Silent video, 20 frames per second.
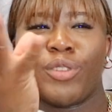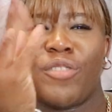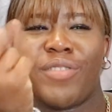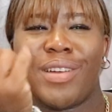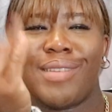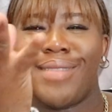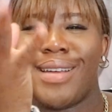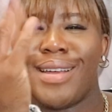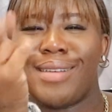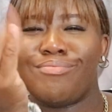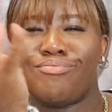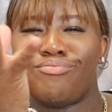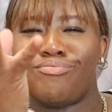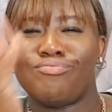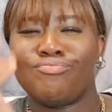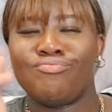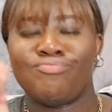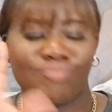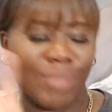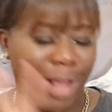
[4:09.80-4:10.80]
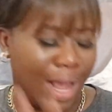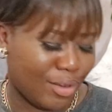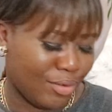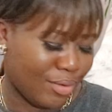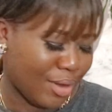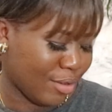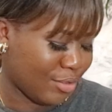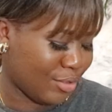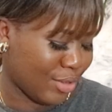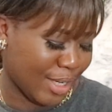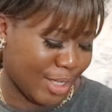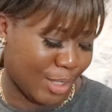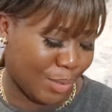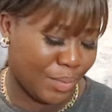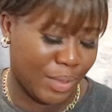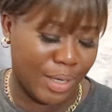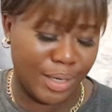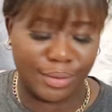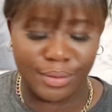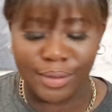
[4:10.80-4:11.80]
very i don't know how to
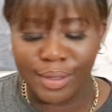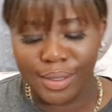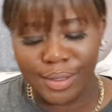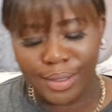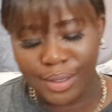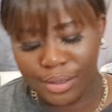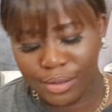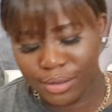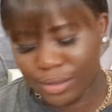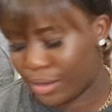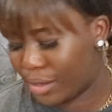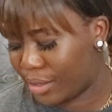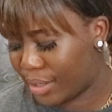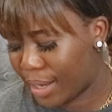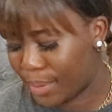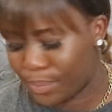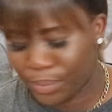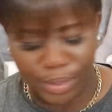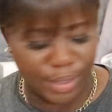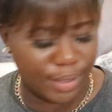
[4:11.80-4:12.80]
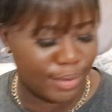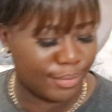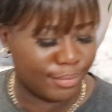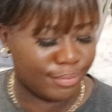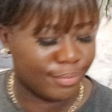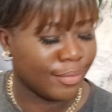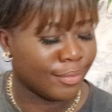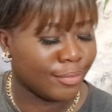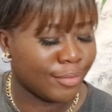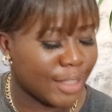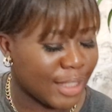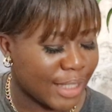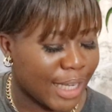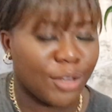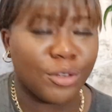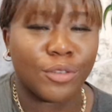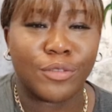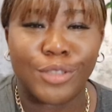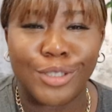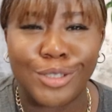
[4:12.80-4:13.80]
explain oh god that be this
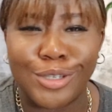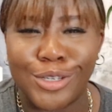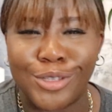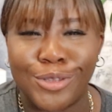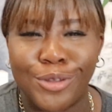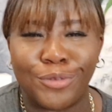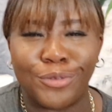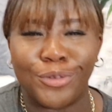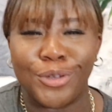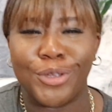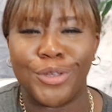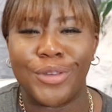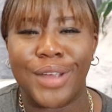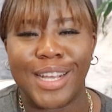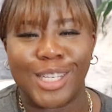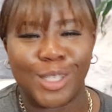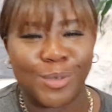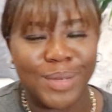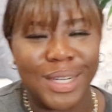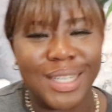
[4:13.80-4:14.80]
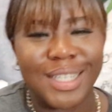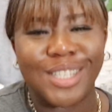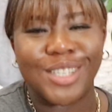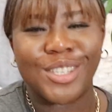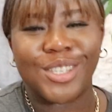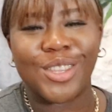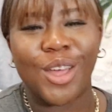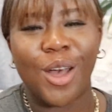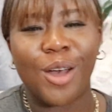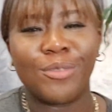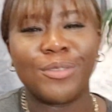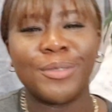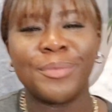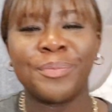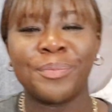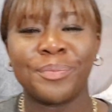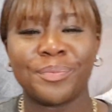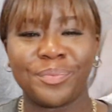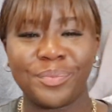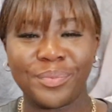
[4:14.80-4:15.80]
kind of video is not for you explaining stuff
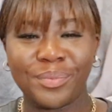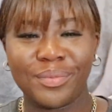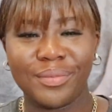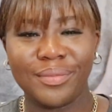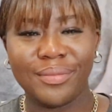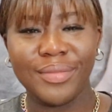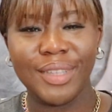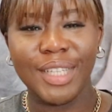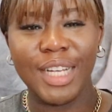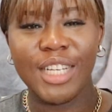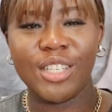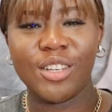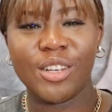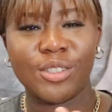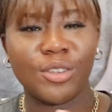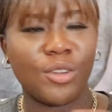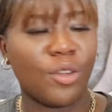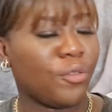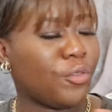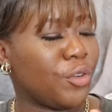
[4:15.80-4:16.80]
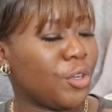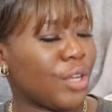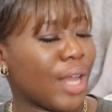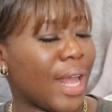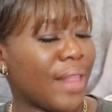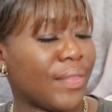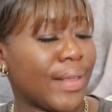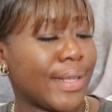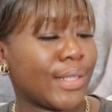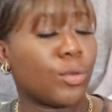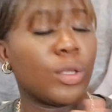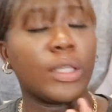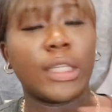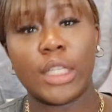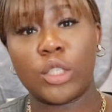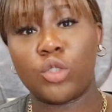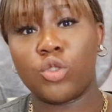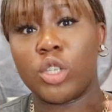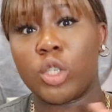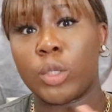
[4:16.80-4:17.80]
is also not for you and this one
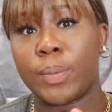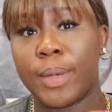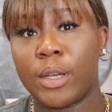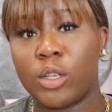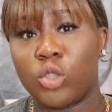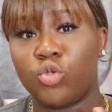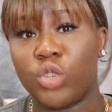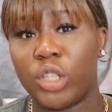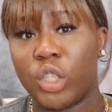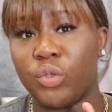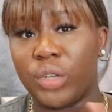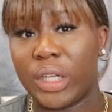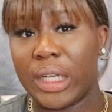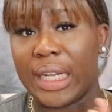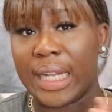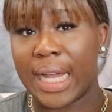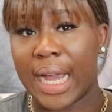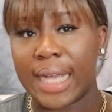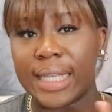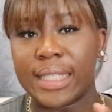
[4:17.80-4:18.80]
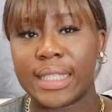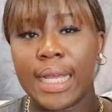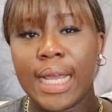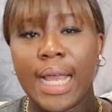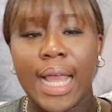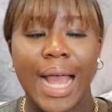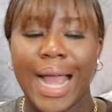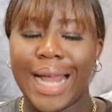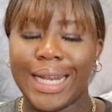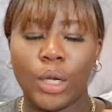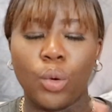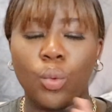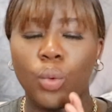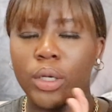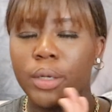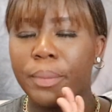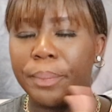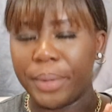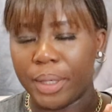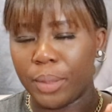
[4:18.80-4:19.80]
this one smells really really nice i didn't
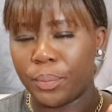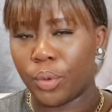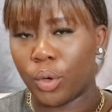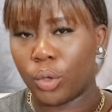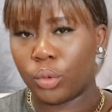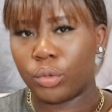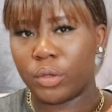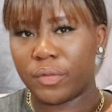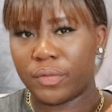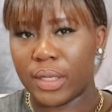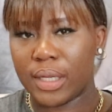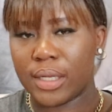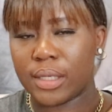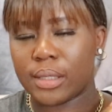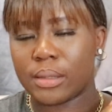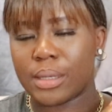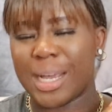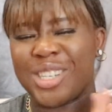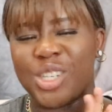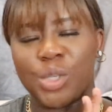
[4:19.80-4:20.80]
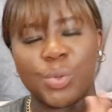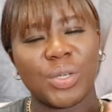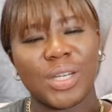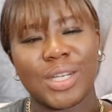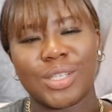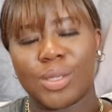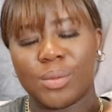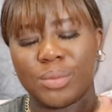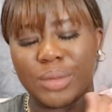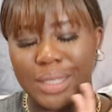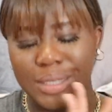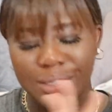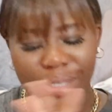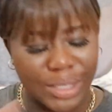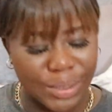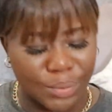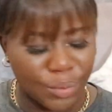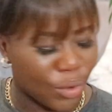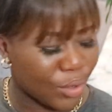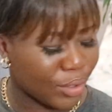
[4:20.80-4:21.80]
want a big bottle of this i just wanted something
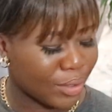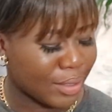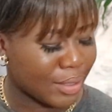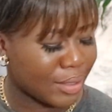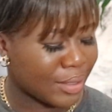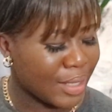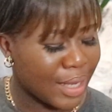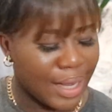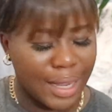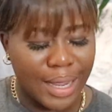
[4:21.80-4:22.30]
small because